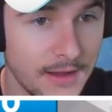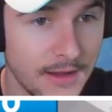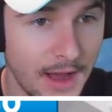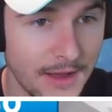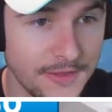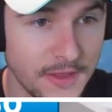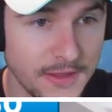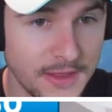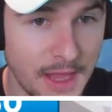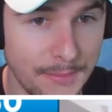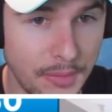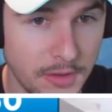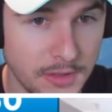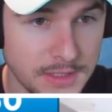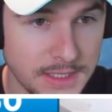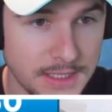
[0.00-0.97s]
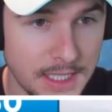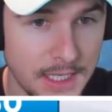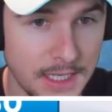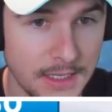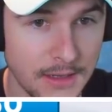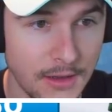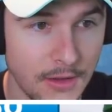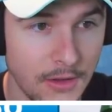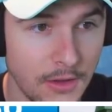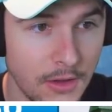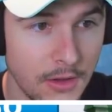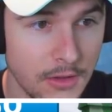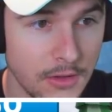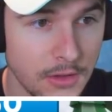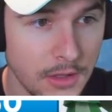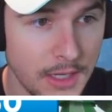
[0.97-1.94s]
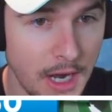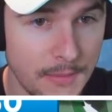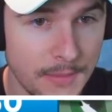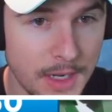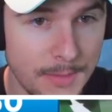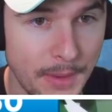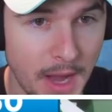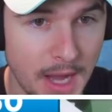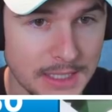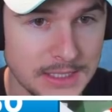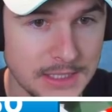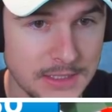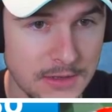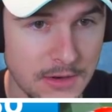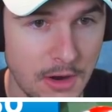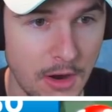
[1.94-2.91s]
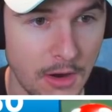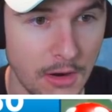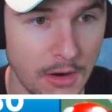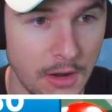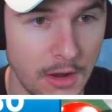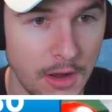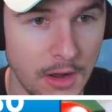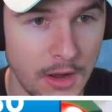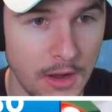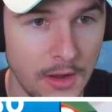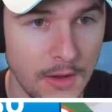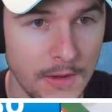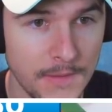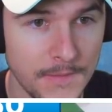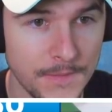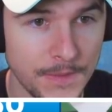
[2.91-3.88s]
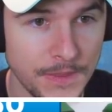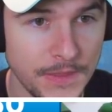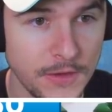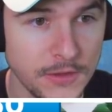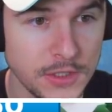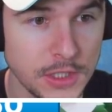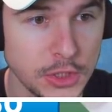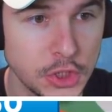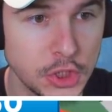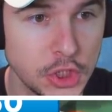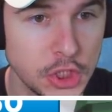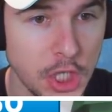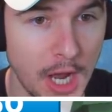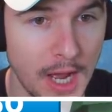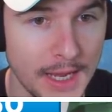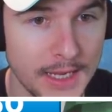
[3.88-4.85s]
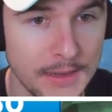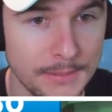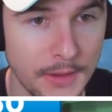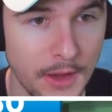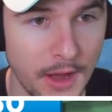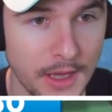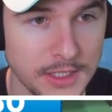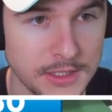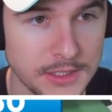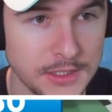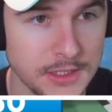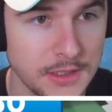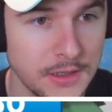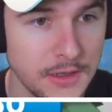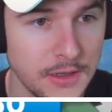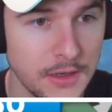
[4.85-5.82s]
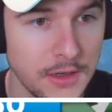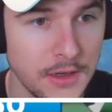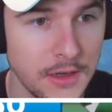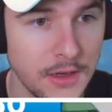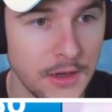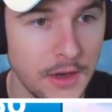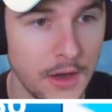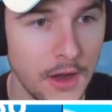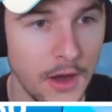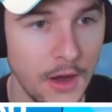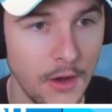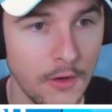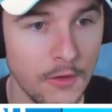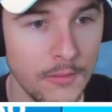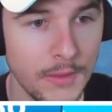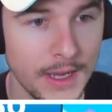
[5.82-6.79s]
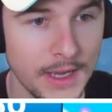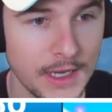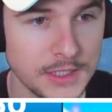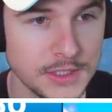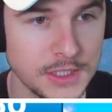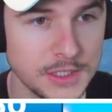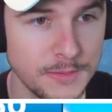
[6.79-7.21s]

I think that person did it. Look at how many bosses there are. There's a giant boss. Oh my gosh, this